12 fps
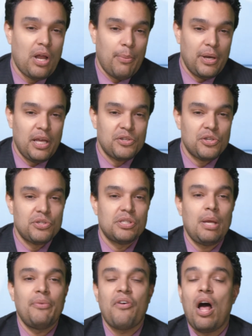nominations,
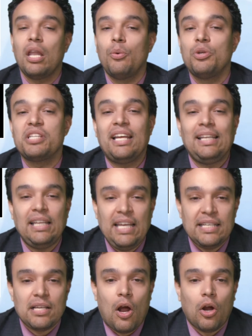some of Hollywood's
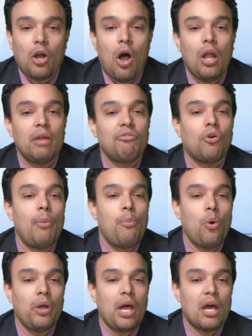elite are calling for a
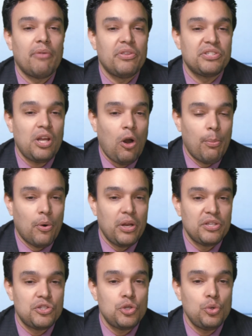boycott of the
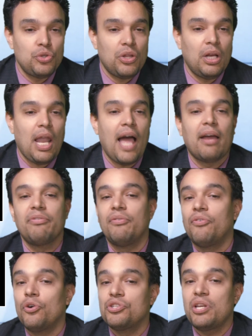ceremonies due to the lack of
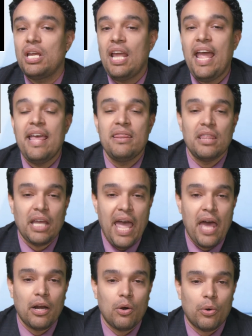diversity in the
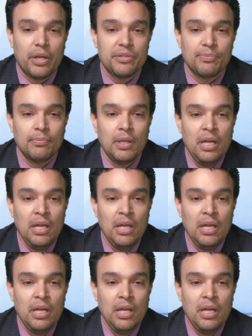categories.